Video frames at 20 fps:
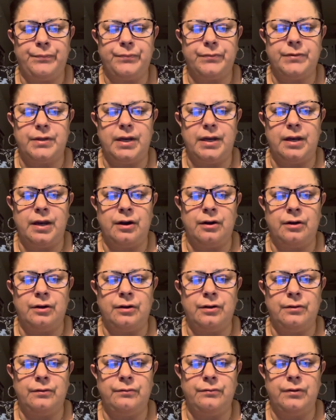take
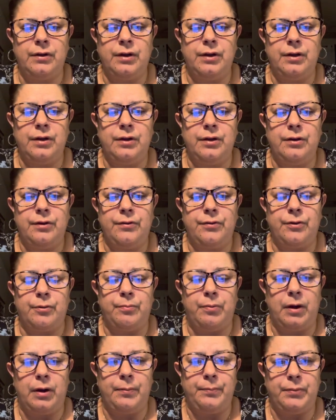care of their
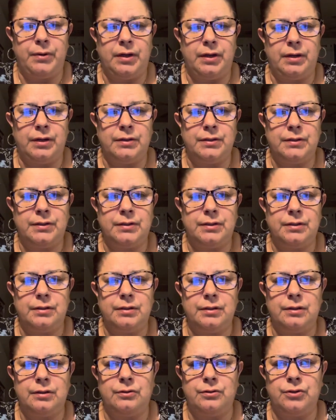puppies,
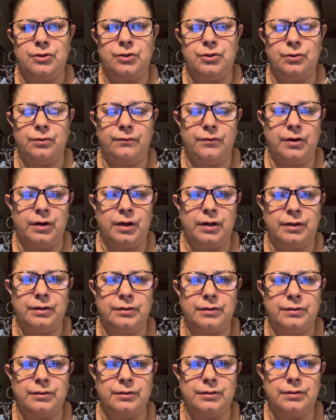their
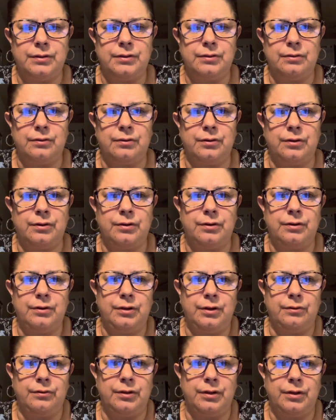juveniles, or
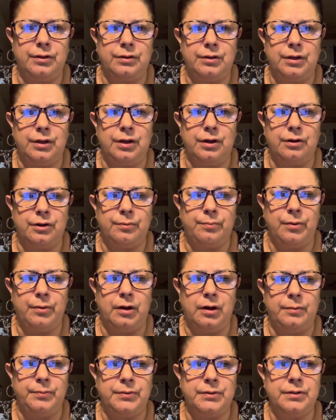the younger
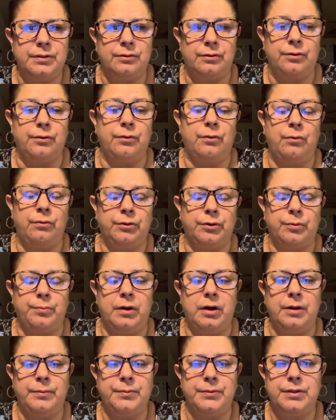pups or the older
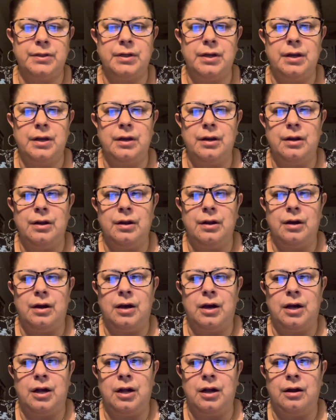pups,
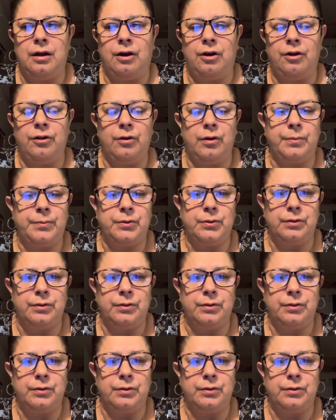all the way up to